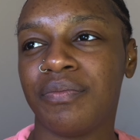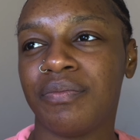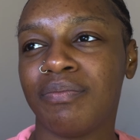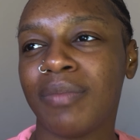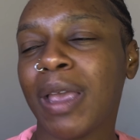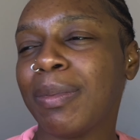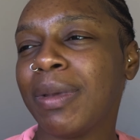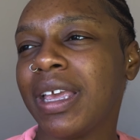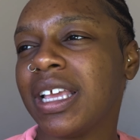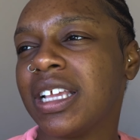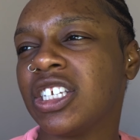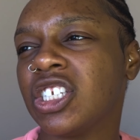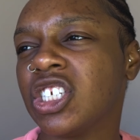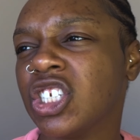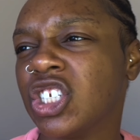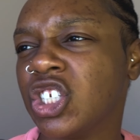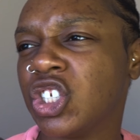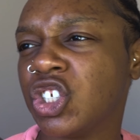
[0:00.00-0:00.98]
Maybe it's
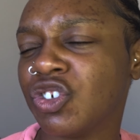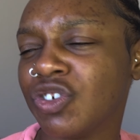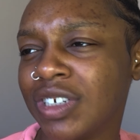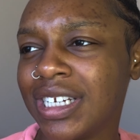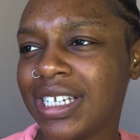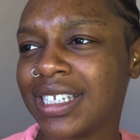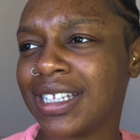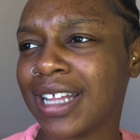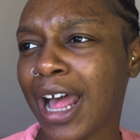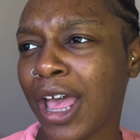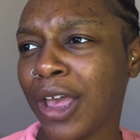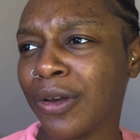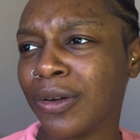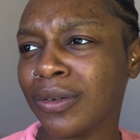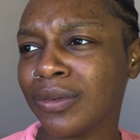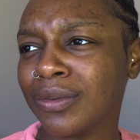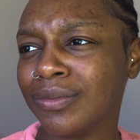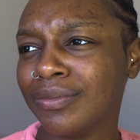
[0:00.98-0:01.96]
just street
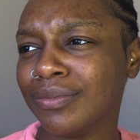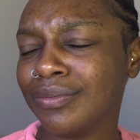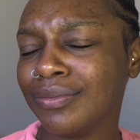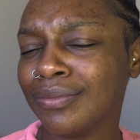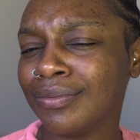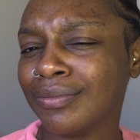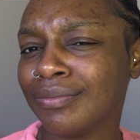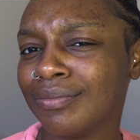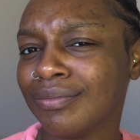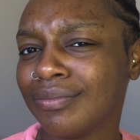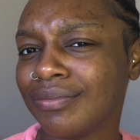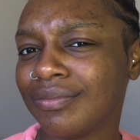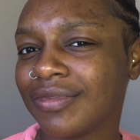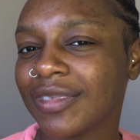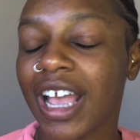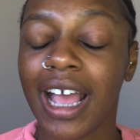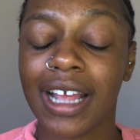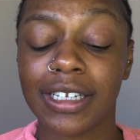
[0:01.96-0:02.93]
style.
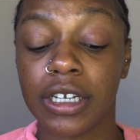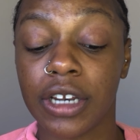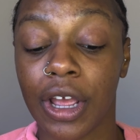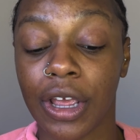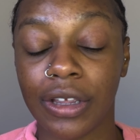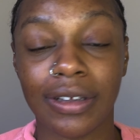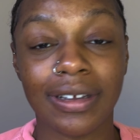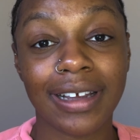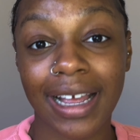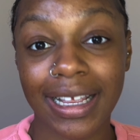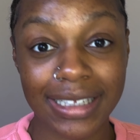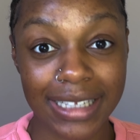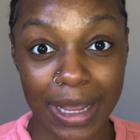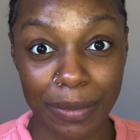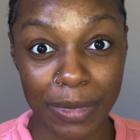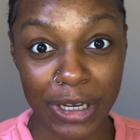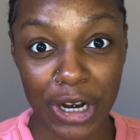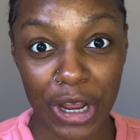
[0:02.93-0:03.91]
I don't know, you guys
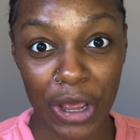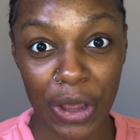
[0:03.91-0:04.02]
let me know.